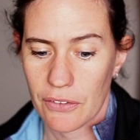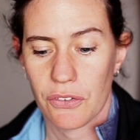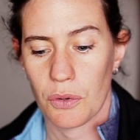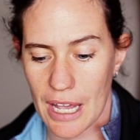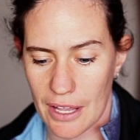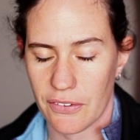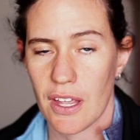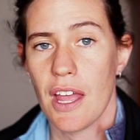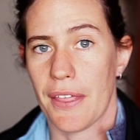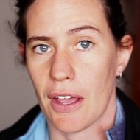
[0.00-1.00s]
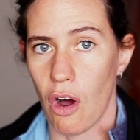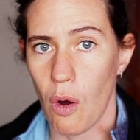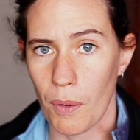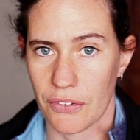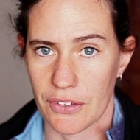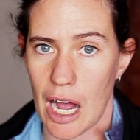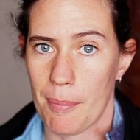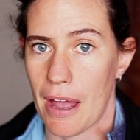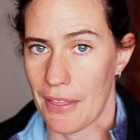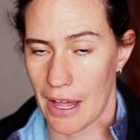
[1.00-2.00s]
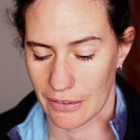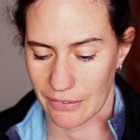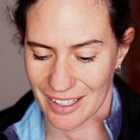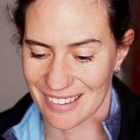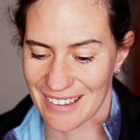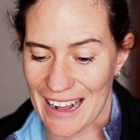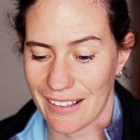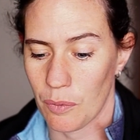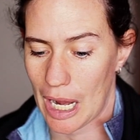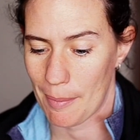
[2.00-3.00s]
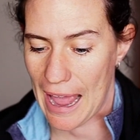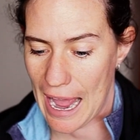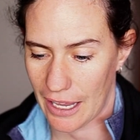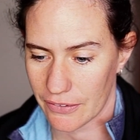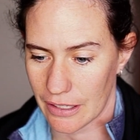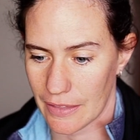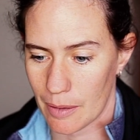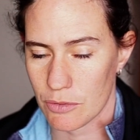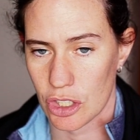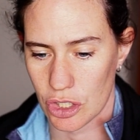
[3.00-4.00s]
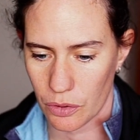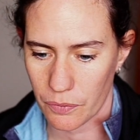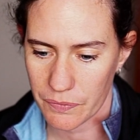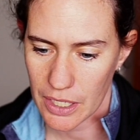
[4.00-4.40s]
So yes, they always stop, and that is exactly what I'm asking them to do.